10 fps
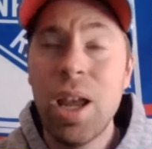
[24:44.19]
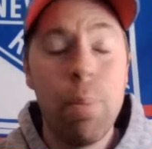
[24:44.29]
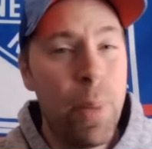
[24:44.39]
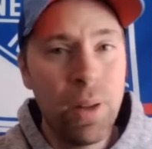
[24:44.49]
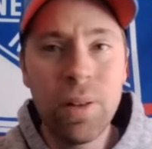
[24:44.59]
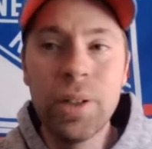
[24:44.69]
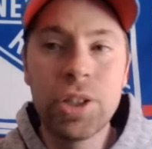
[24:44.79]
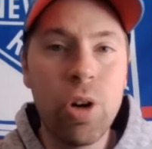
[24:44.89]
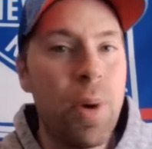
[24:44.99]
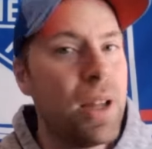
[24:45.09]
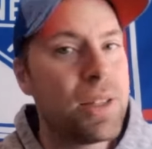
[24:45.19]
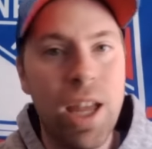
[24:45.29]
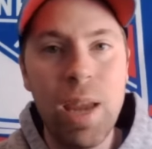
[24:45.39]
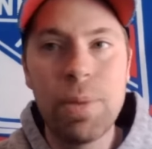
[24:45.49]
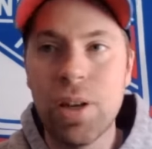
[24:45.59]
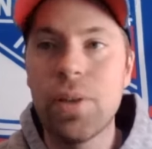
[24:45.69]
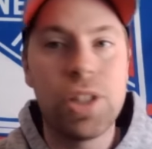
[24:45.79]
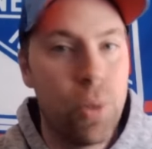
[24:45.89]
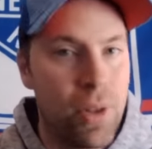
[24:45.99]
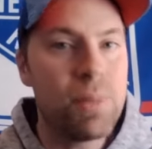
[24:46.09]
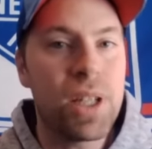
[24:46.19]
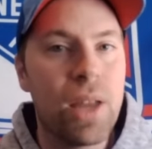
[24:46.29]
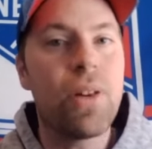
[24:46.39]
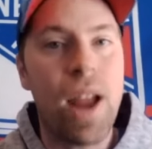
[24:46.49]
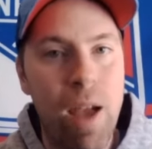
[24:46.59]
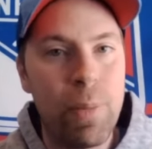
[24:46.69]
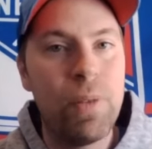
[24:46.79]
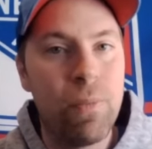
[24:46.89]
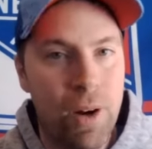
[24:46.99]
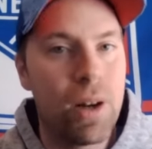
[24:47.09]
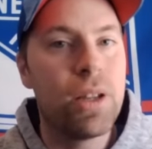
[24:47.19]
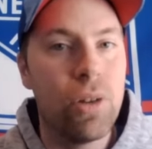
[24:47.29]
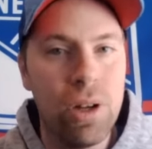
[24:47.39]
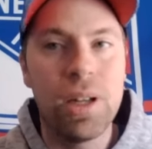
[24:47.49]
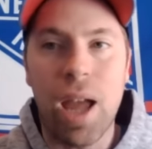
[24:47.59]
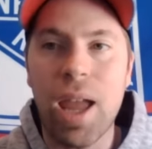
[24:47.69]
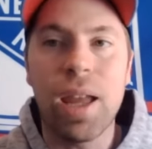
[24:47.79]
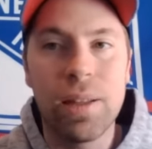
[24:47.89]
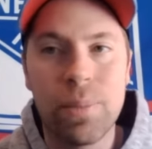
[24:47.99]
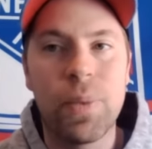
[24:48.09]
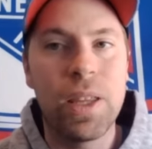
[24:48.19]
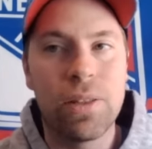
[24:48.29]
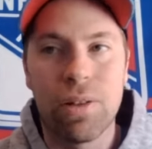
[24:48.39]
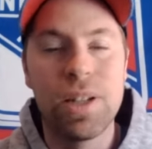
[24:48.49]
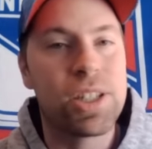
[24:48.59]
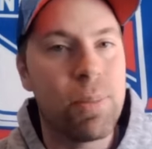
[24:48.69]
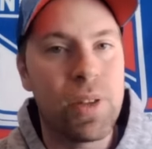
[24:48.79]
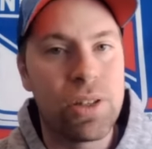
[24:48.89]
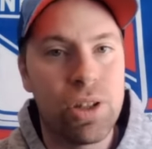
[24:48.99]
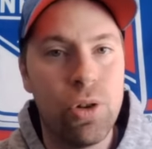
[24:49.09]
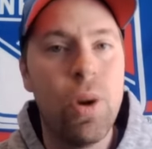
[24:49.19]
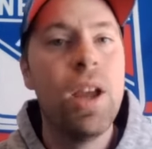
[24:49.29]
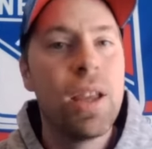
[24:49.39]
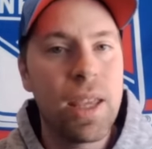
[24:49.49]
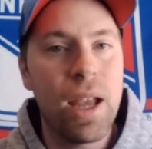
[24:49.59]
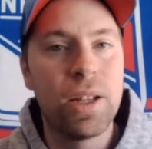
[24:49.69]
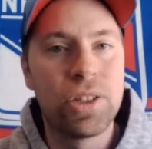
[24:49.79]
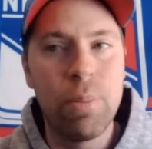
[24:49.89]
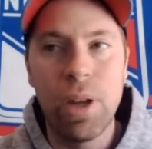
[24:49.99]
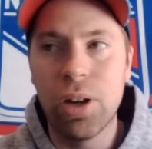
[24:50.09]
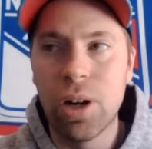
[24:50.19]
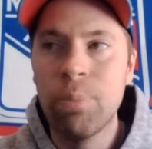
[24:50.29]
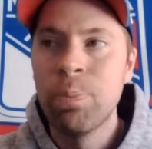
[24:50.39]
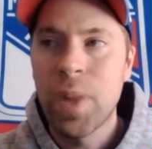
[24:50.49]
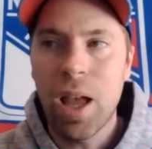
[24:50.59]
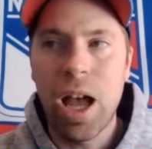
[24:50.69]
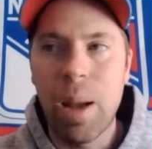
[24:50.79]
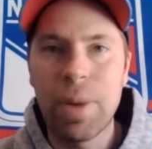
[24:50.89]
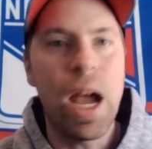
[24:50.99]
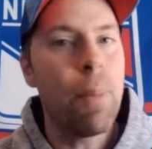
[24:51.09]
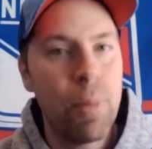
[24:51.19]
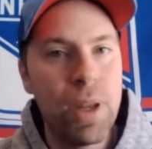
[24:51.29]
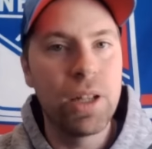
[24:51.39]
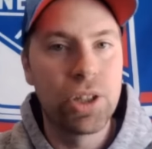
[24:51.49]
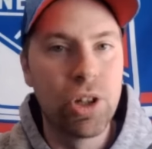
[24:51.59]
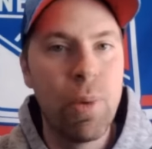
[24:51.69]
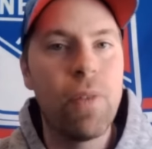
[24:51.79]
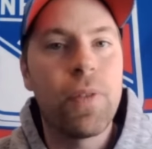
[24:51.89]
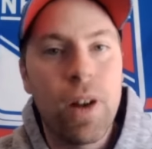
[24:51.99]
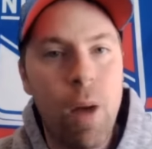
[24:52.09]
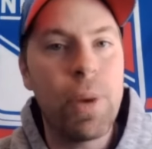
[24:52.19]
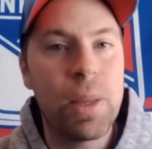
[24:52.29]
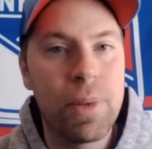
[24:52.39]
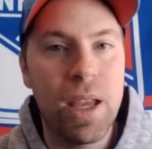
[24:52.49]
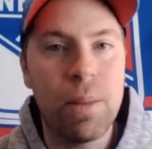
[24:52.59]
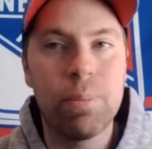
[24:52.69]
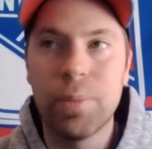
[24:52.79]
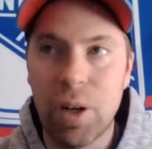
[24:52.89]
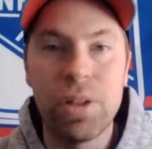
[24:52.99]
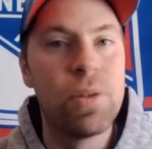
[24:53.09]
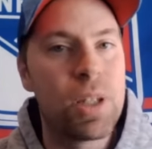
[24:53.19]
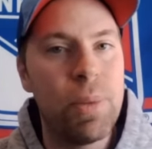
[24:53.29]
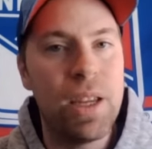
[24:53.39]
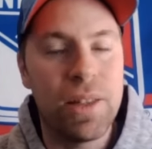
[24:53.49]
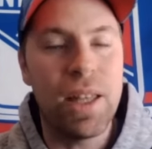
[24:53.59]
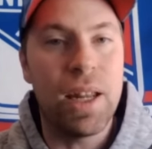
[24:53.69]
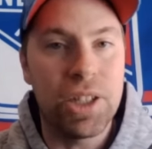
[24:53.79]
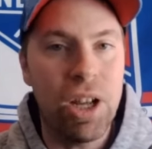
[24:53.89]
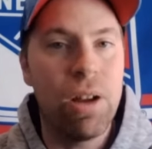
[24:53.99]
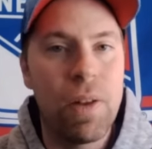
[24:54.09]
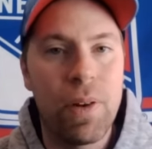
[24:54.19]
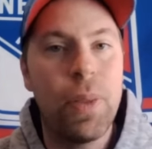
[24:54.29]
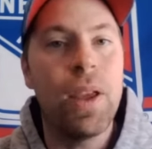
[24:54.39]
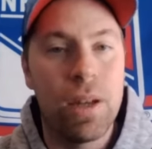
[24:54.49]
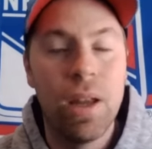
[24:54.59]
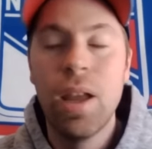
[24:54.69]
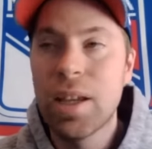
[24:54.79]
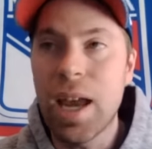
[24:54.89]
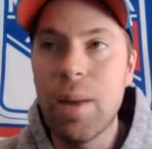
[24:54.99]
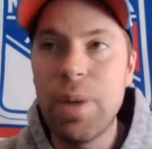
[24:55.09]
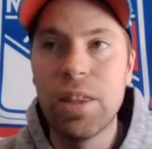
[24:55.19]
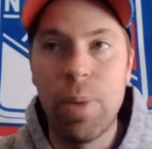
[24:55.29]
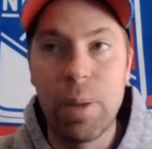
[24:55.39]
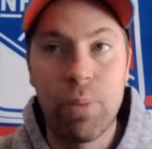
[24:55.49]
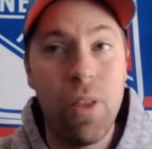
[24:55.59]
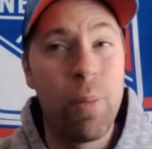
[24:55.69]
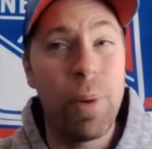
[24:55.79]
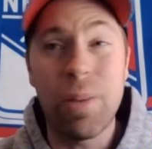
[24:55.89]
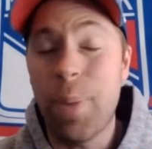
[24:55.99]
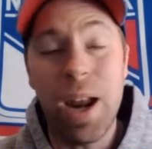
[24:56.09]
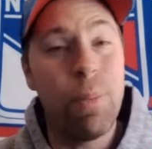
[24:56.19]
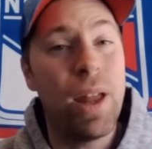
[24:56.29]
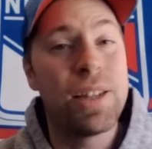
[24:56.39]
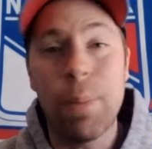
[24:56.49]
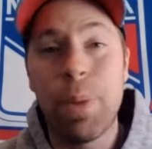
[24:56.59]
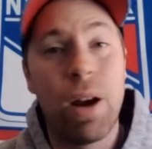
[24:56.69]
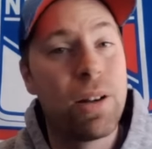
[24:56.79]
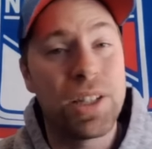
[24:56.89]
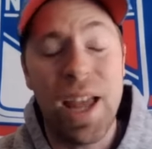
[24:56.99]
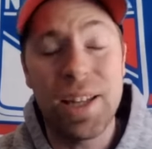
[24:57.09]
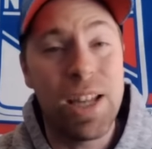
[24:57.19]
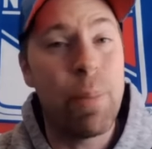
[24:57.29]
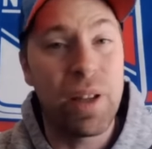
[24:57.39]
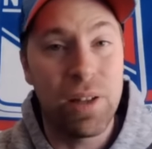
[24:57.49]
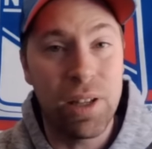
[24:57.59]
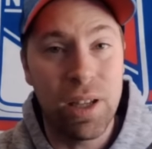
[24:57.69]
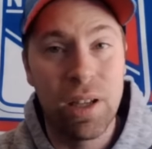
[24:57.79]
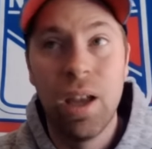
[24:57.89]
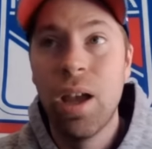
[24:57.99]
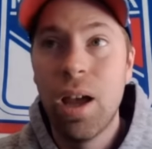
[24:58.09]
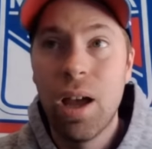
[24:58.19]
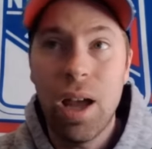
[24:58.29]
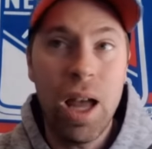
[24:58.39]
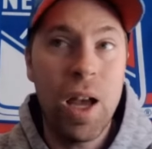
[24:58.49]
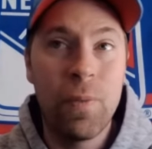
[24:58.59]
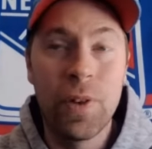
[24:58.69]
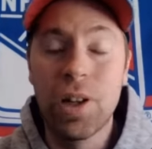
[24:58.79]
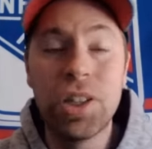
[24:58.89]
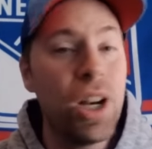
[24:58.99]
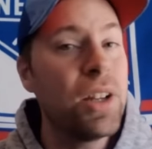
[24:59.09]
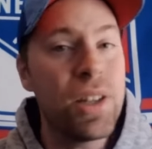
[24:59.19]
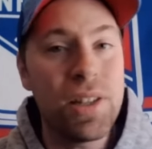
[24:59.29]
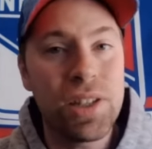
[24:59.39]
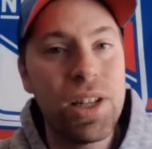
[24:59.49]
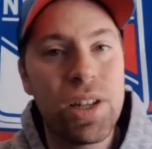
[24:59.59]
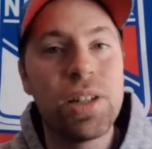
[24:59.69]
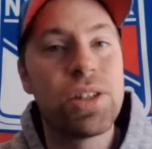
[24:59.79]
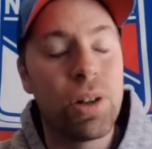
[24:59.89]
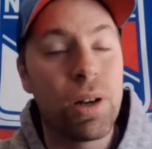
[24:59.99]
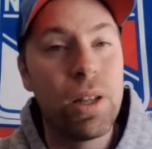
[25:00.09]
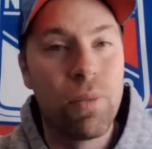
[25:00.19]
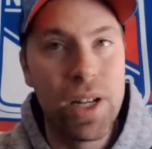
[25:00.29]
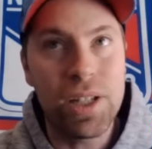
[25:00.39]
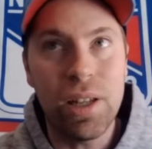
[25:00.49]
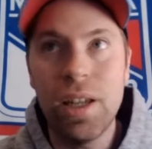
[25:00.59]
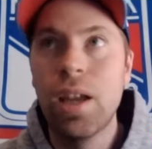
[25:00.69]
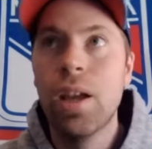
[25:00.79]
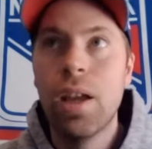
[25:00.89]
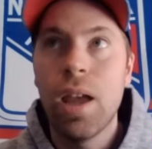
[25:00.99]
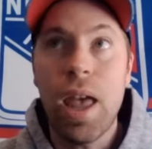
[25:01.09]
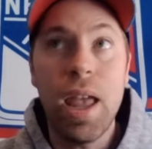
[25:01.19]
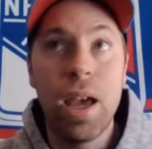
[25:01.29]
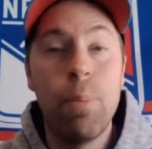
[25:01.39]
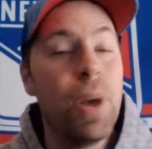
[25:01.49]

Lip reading: Miller and Trouba at times, you know, the two of them together have been very good. And I think there is something to Keandre Miller complimenting Trouba for helping him get, you know, used to being in the NHL and everything and kind of being the big brother. But the bottom line is that pairing just has not been clicking for good chunks of the season and certainly recently. And